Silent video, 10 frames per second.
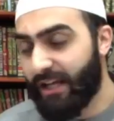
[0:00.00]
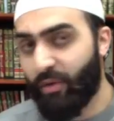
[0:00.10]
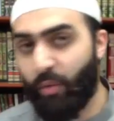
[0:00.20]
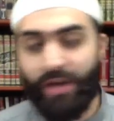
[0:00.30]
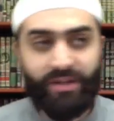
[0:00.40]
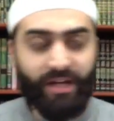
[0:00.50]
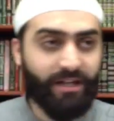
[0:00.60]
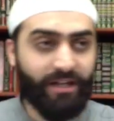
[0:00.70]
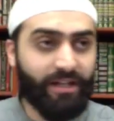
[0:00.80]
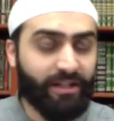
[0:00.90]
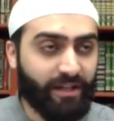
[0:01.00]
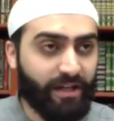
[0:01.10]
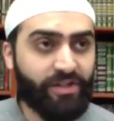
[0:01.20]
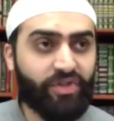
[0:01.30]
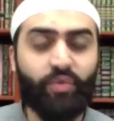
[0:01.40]
when the Eid
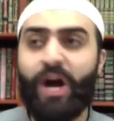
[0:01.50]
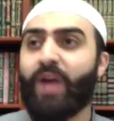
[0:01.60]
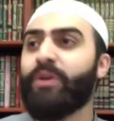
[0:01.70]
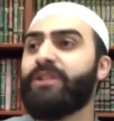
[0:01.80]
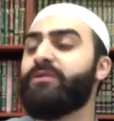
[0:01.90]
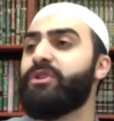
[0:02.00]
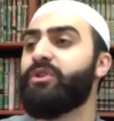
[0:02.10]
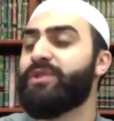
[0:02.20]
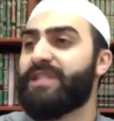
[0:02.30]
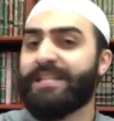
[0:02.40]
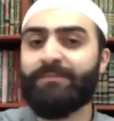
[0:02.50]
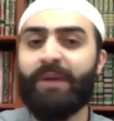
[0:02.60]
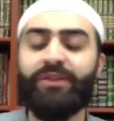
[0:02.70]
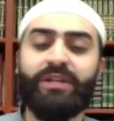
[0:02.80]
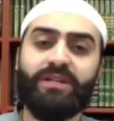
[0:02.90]
is, why we do use this
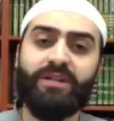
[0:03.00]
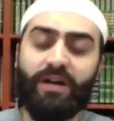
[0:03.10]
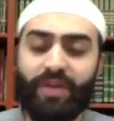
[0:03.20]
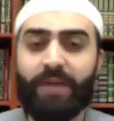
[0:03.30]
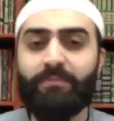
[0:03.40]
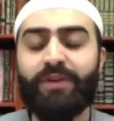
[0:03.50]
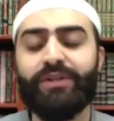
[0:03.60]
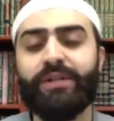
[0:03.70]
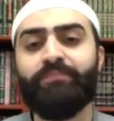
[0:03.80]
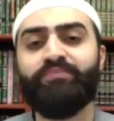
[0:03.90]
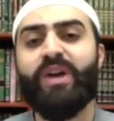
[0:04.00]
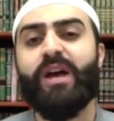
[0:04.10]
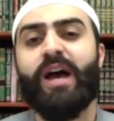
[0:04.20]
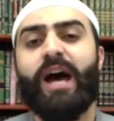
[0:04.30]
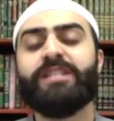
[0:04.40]
method and not that method,
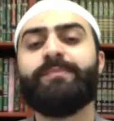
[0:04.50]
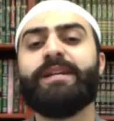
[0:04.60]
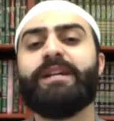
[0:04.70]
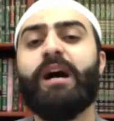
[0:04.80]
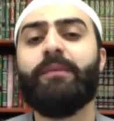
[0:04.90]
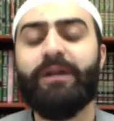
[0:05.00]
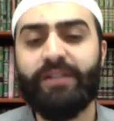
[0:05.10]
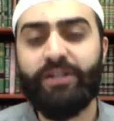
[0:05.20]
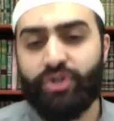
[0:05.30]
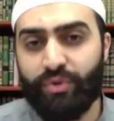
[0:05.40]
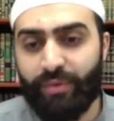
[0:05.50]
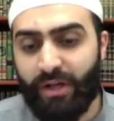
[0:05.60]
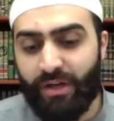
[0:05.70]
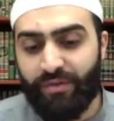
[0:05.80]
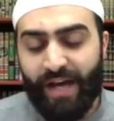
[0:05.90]
has become an issue
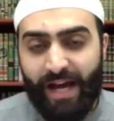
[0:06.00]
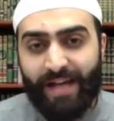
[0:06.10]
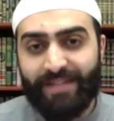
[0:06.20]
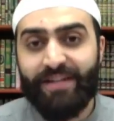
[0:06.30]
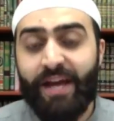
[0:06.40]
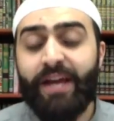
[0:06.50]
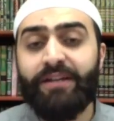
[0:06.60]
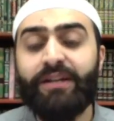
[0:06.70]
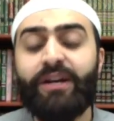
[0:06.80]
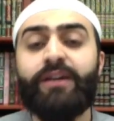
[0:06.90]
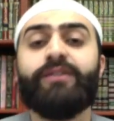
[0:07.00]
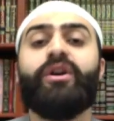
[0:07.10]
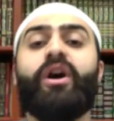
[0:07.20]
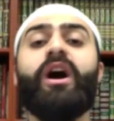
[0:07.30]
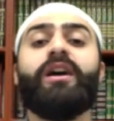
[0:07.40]
that has
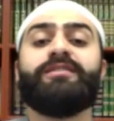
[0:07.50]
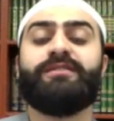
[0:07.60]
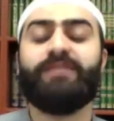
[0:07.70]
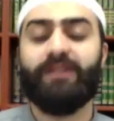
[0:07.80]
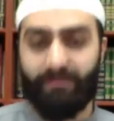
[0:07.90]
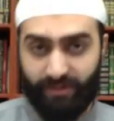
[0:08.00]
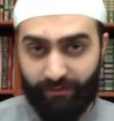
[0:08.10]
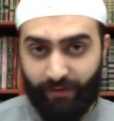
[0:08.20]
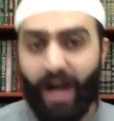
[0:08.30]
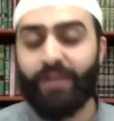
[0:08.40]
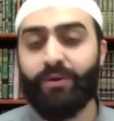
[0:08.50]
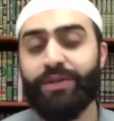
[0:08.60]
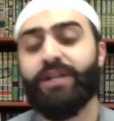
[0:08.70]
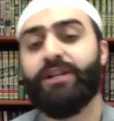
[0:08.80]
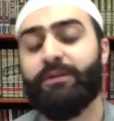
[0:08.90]
caused divide
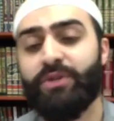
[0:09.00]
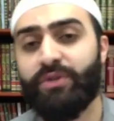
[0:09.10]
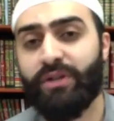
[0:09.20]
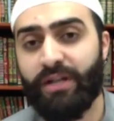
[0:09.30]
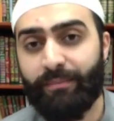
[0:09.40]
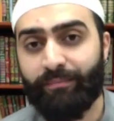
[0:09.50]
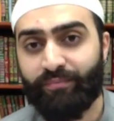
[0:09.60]
within a community,